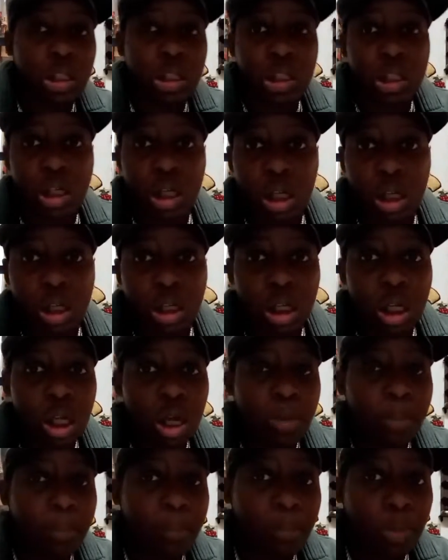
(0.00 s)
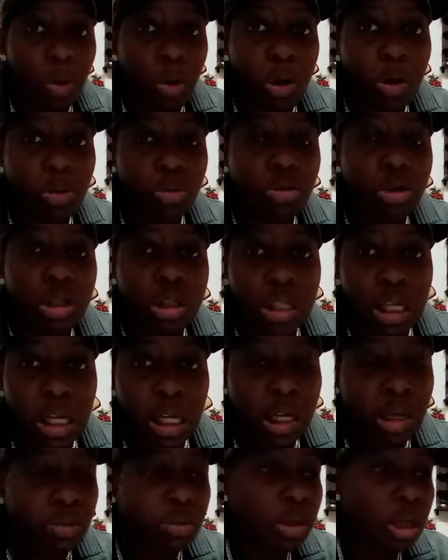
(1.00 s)
it's cooked, boiled,
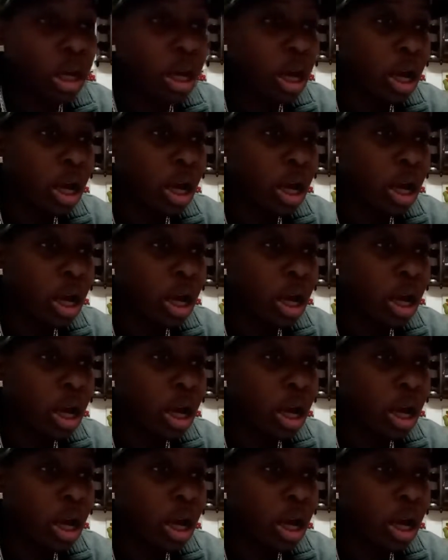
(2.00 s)
steamed,